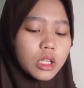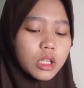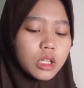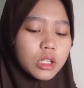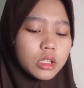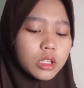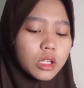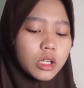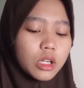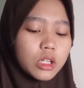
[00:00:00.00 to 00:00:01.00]
the
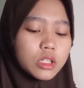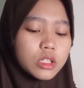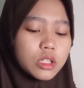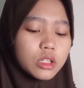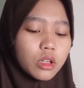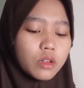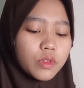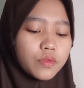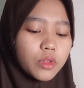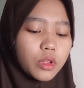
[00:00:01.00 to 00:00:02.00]
creation of a
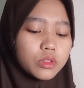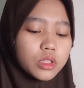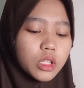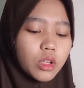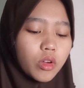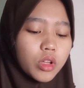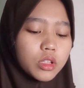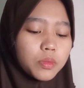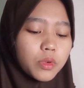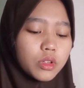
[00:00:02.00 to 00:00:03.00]
floating oil
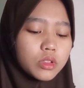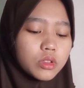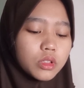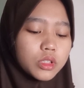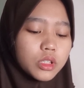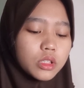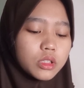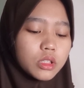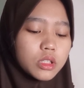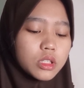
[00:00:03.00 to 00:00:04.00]
production
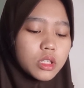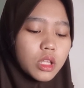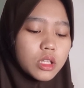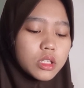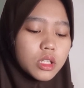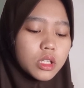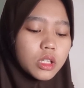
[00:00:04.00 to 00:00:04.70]
station,